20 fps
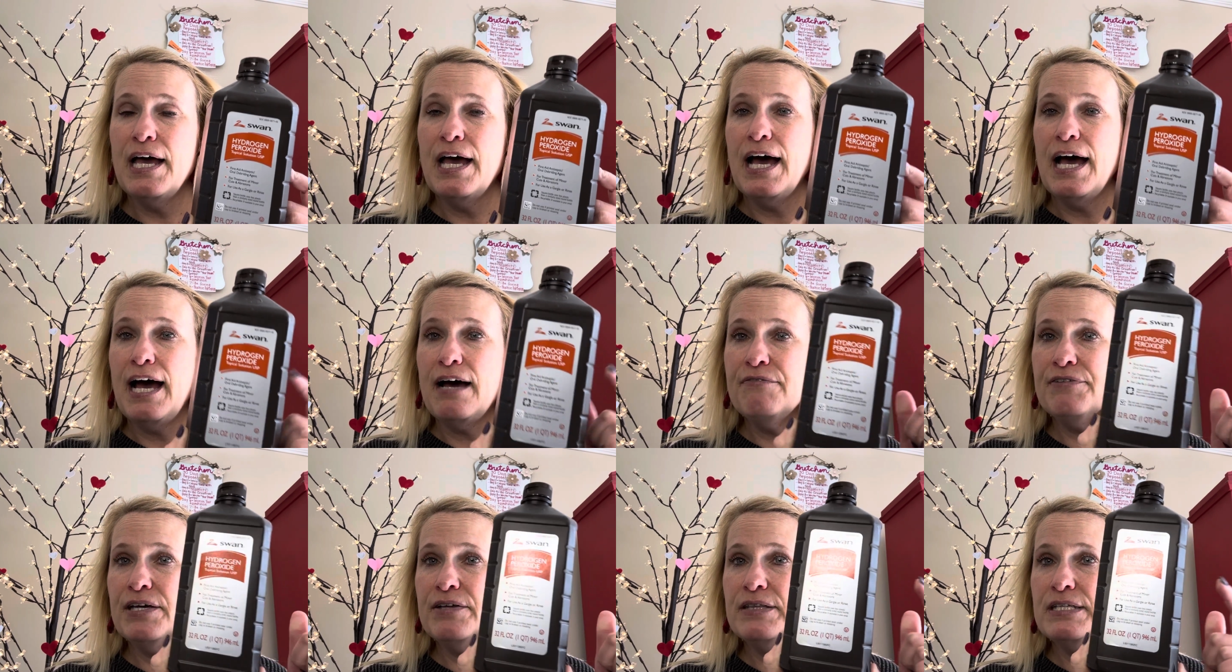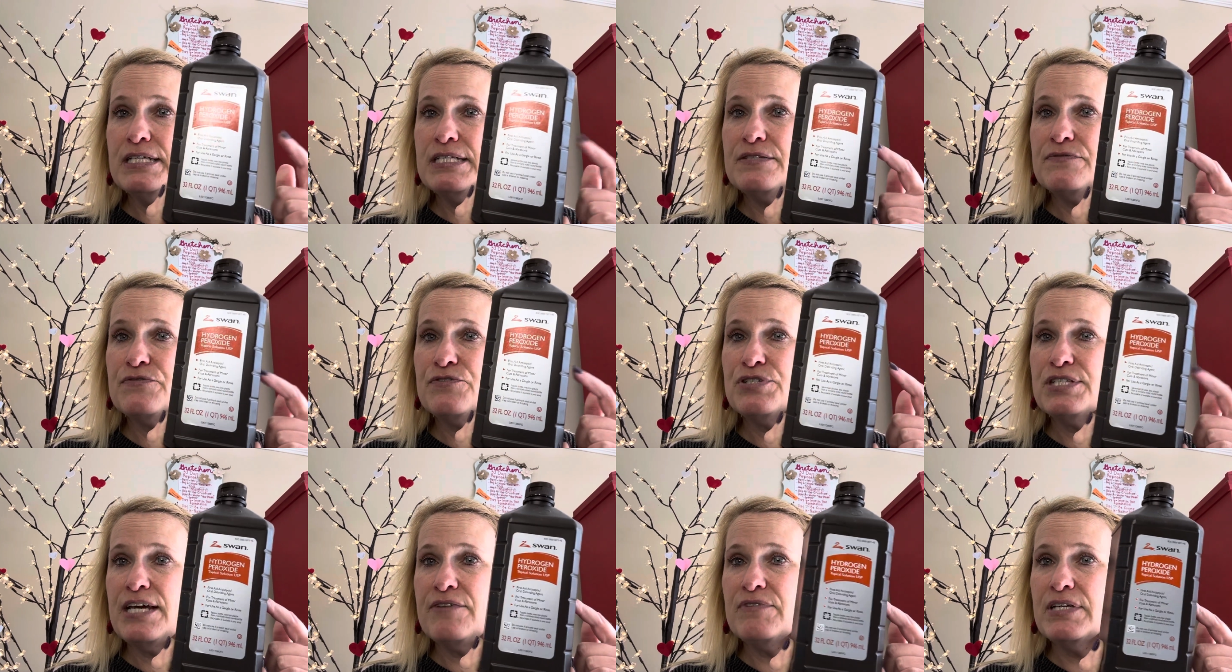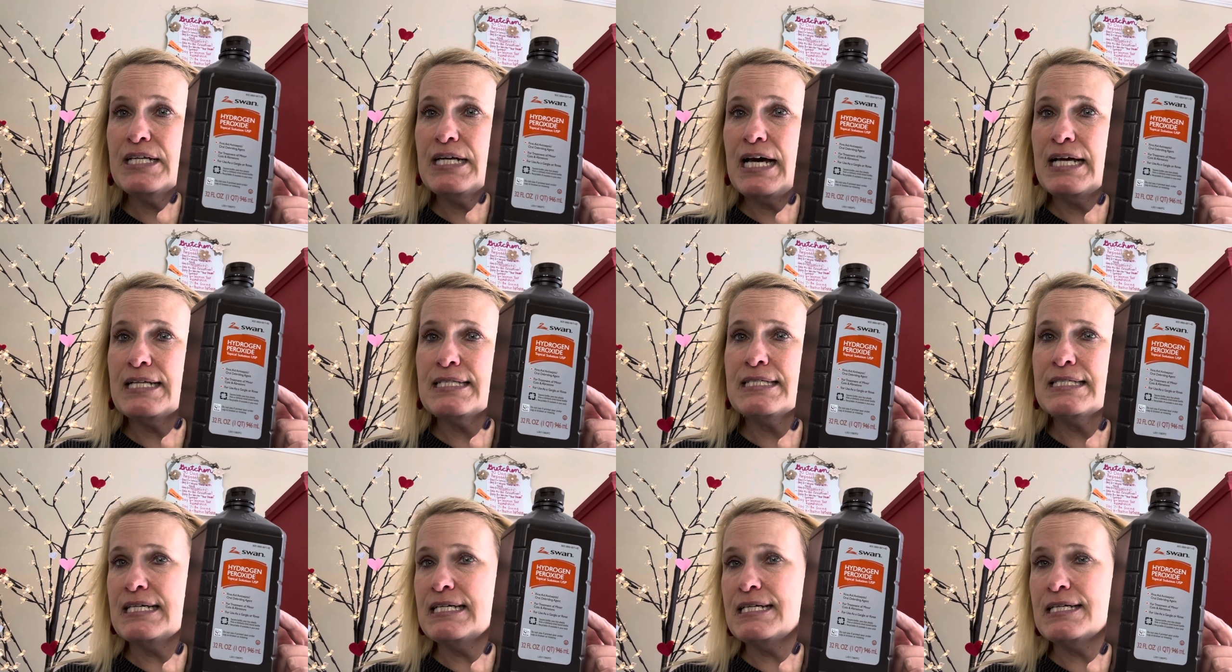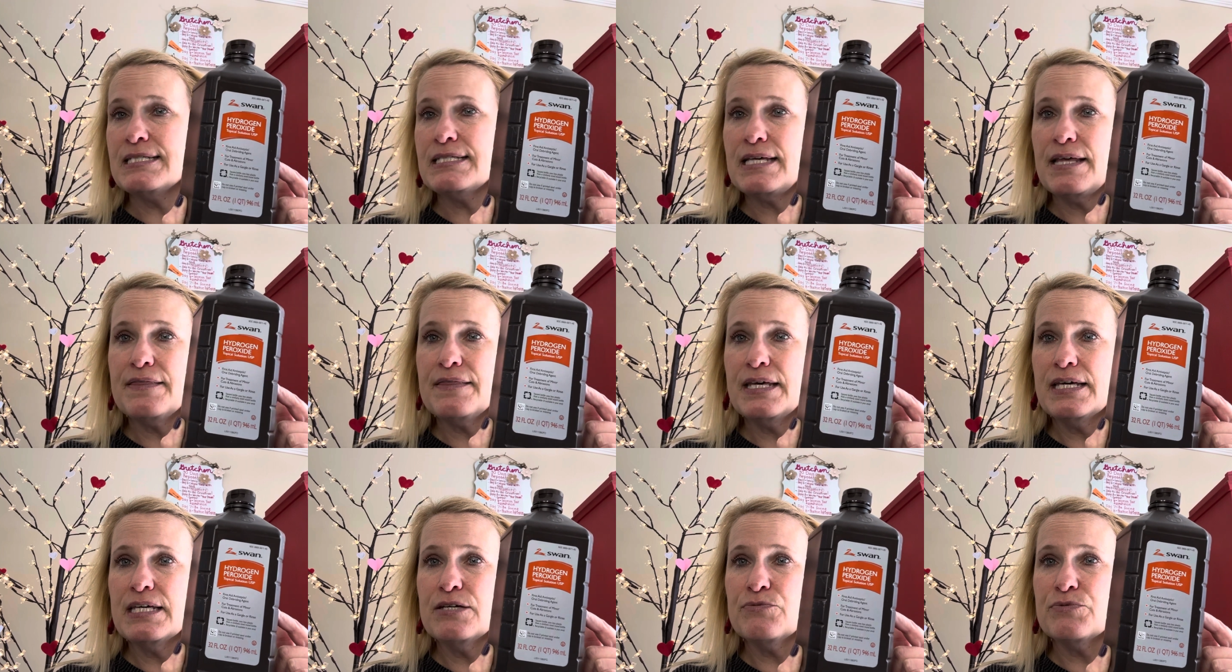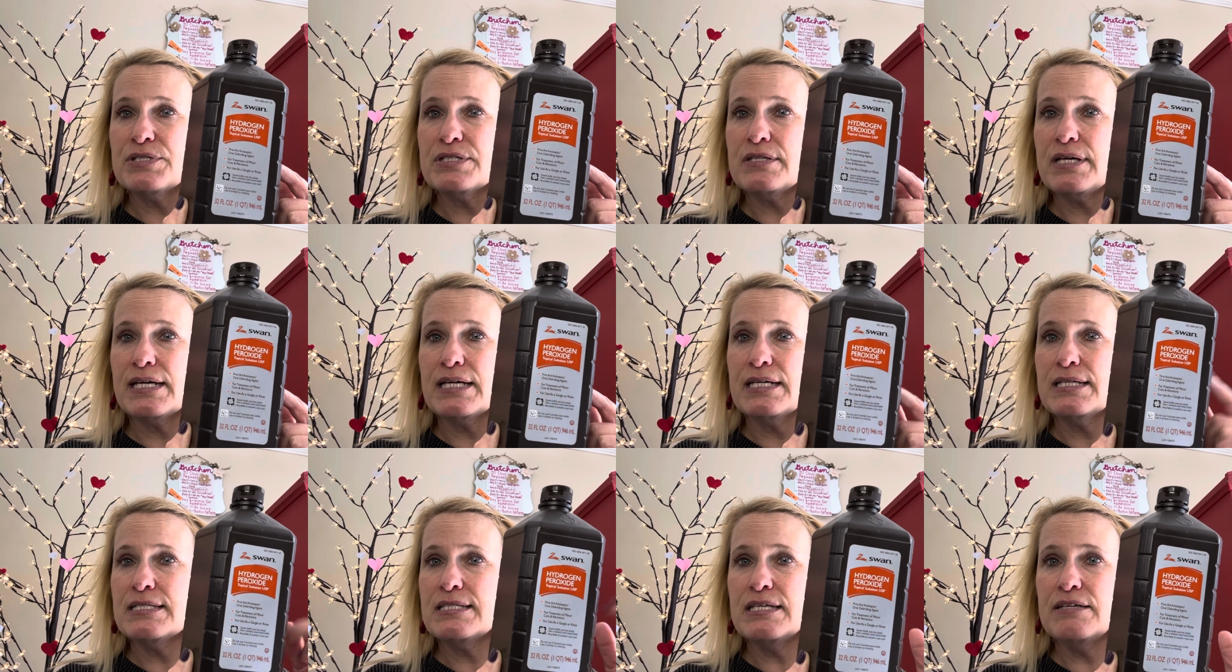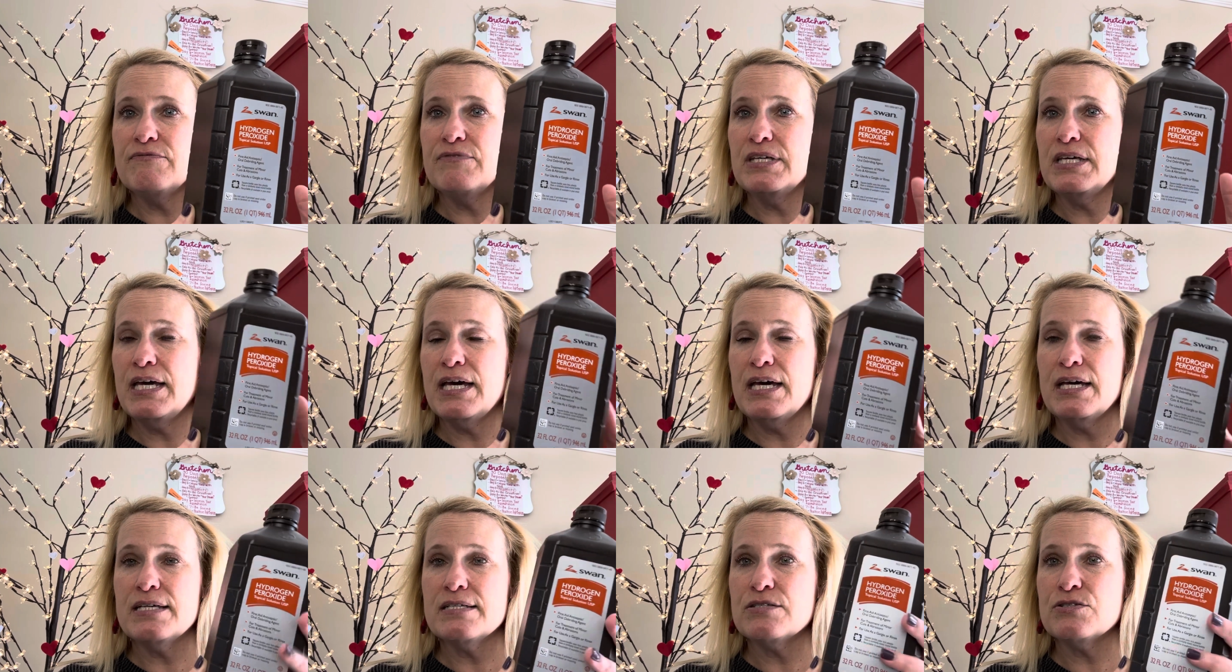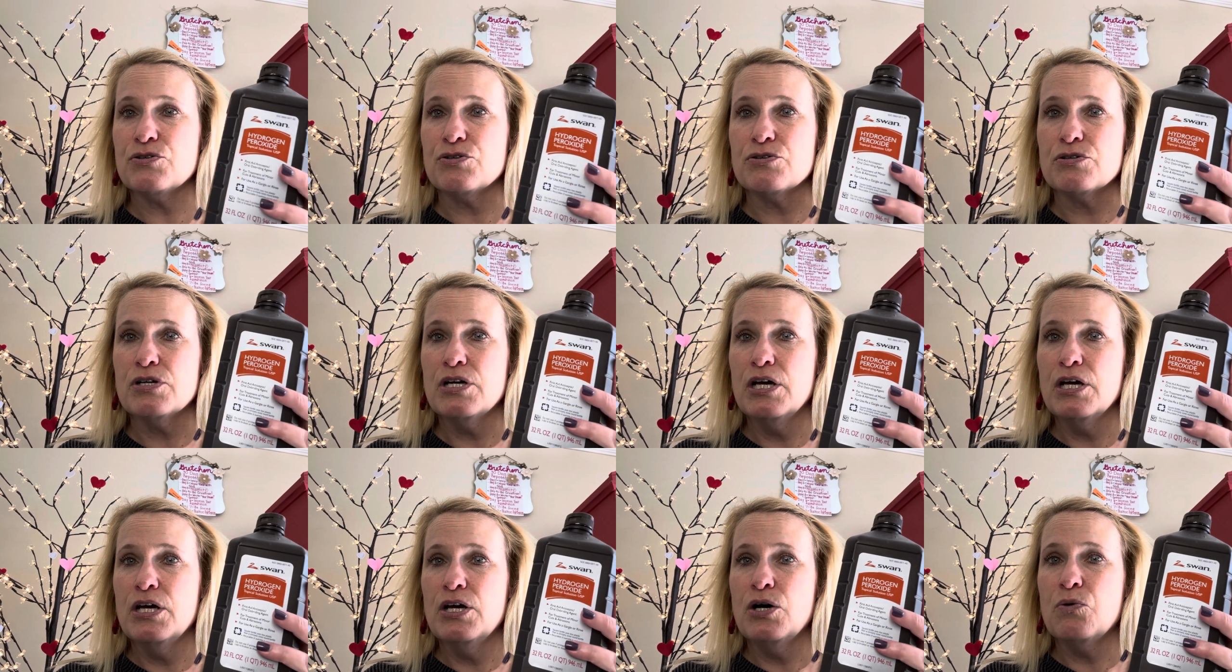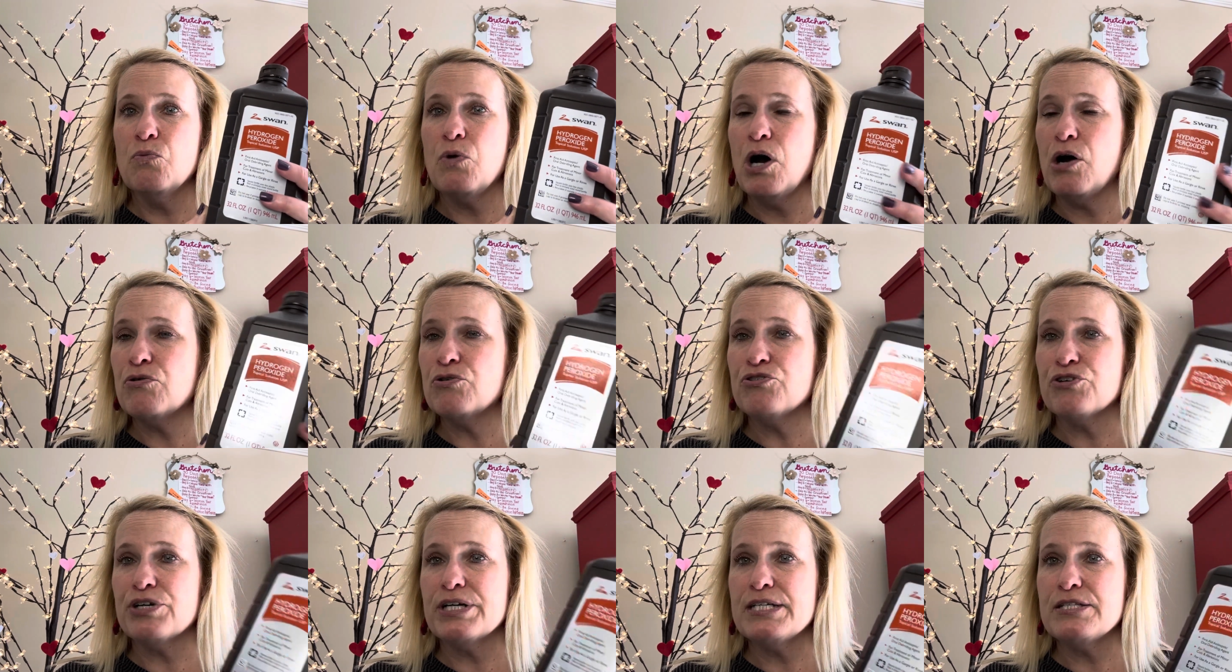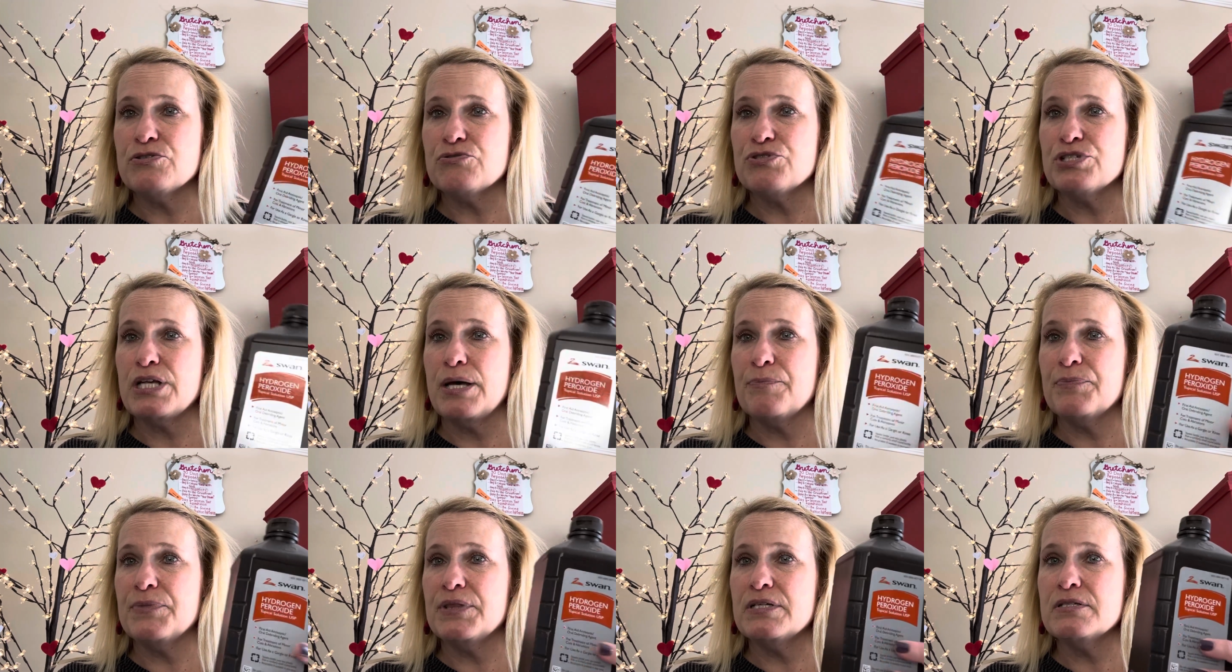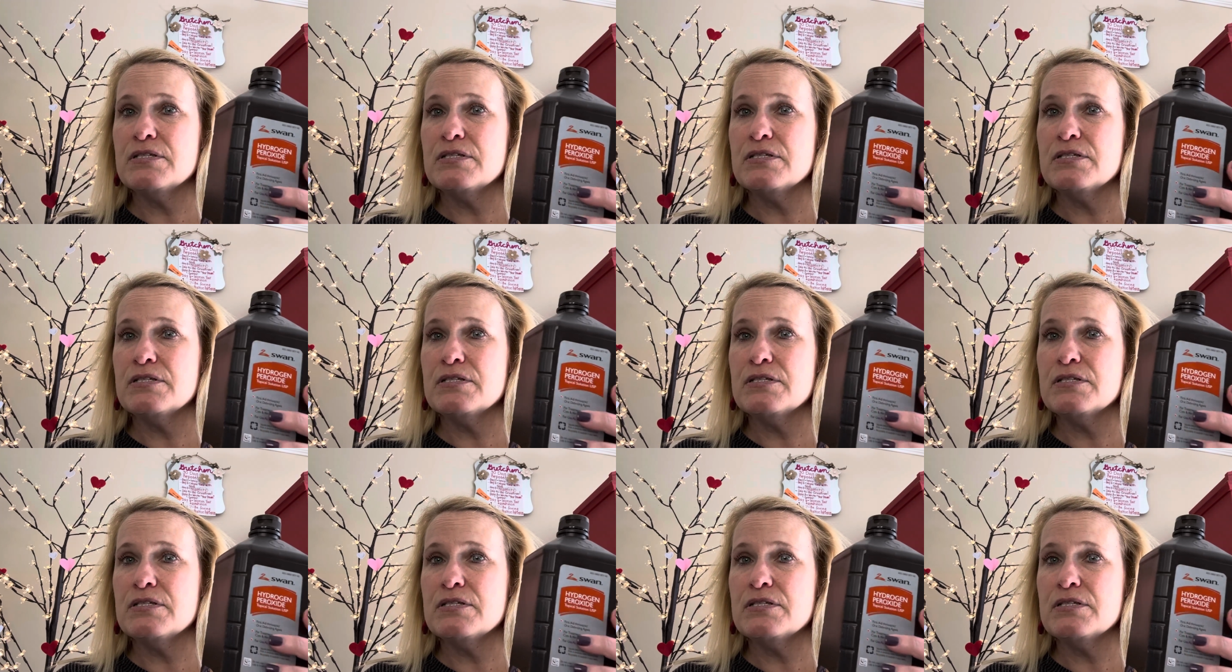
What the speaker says: I found this for 79 cents. I think it was at CVS or Walgreens or something.